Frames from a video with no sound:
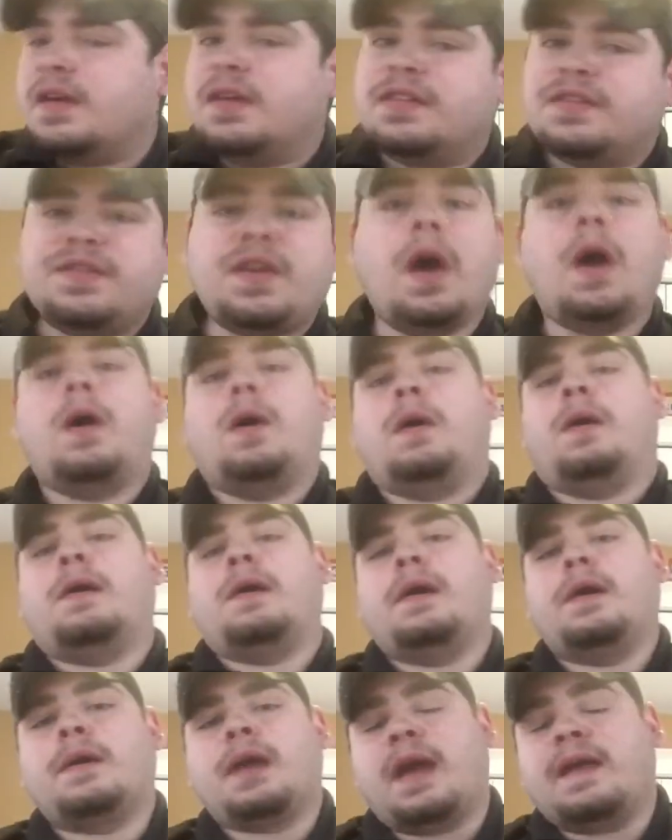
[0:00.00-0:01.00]
Skoal.
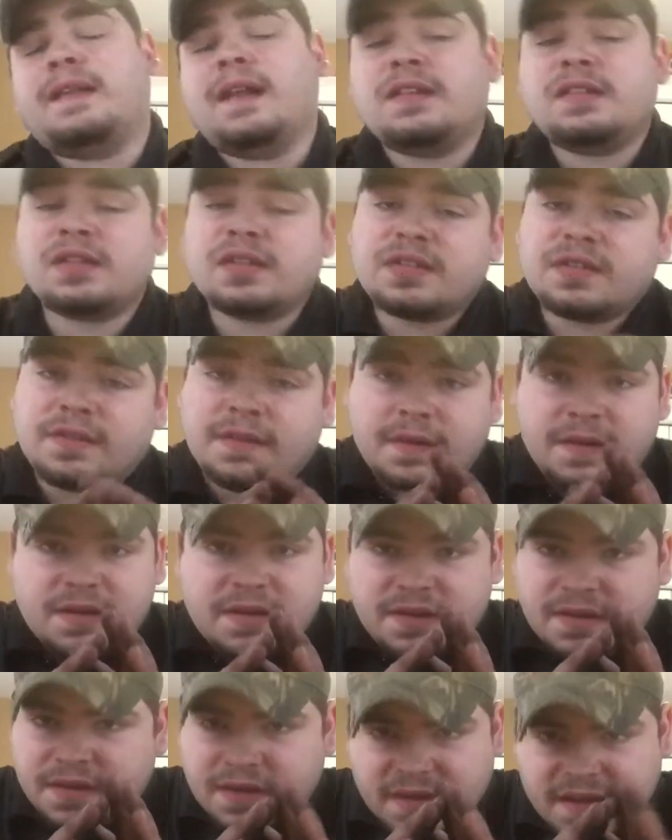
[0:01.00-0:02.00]
Okay, let's just
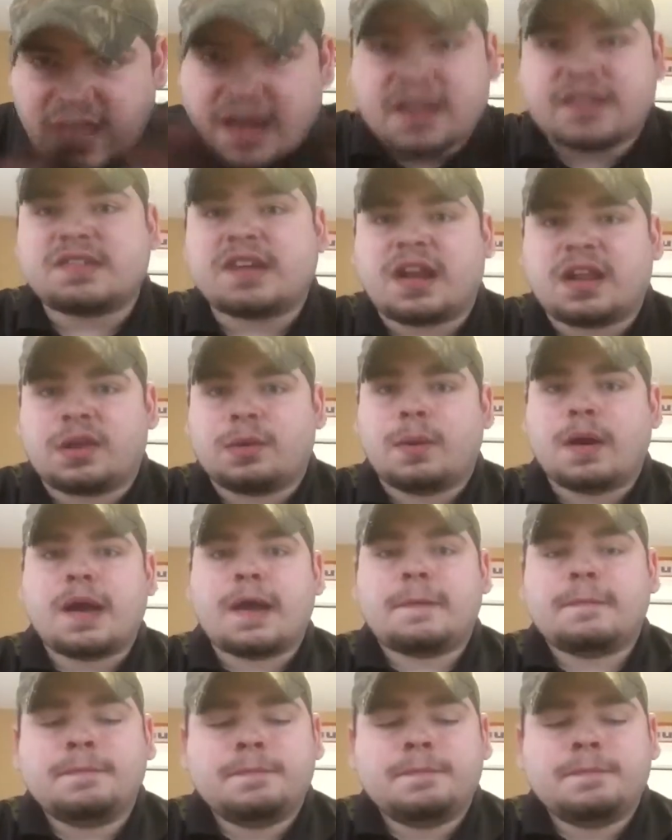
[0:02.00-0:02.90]
get this out of the way.